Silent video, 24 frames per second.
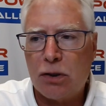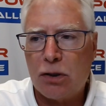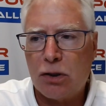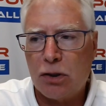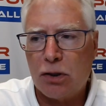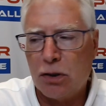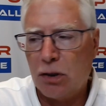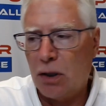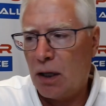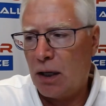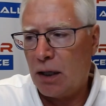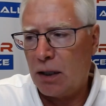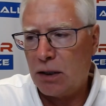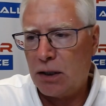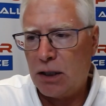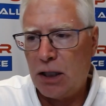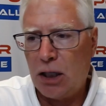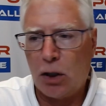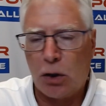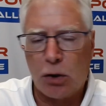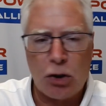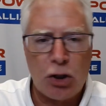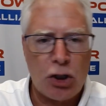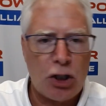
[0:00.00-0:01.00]

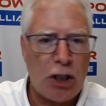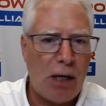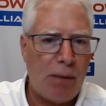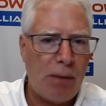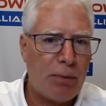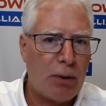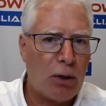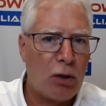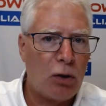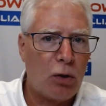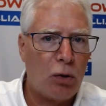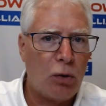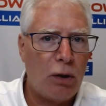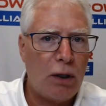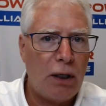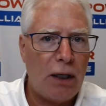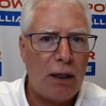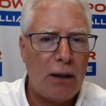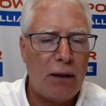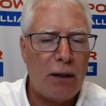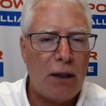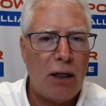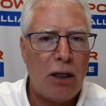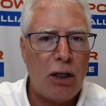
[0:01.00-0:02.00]
dealership, including
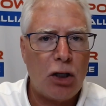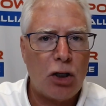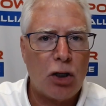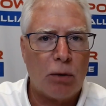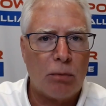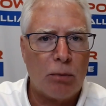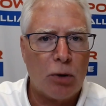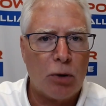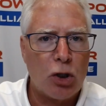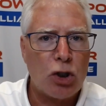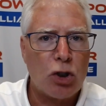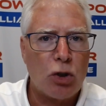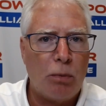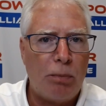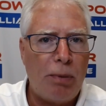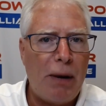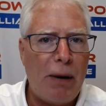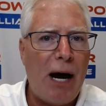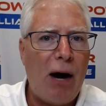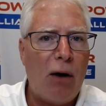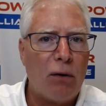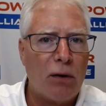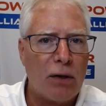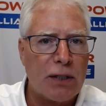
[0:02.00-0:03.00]
the commercial
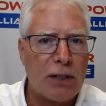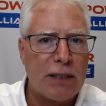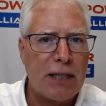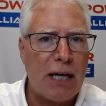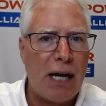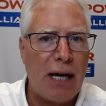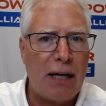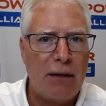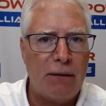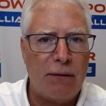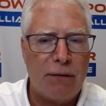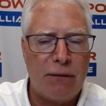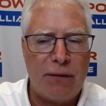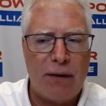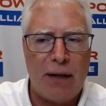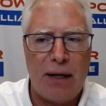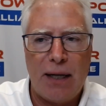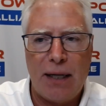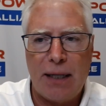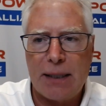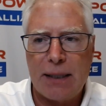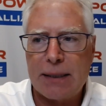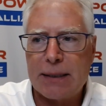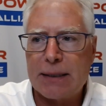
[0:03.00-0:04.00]
power side of
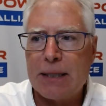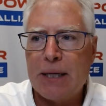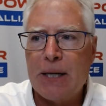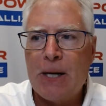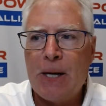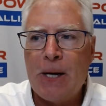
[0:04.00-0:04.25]
things,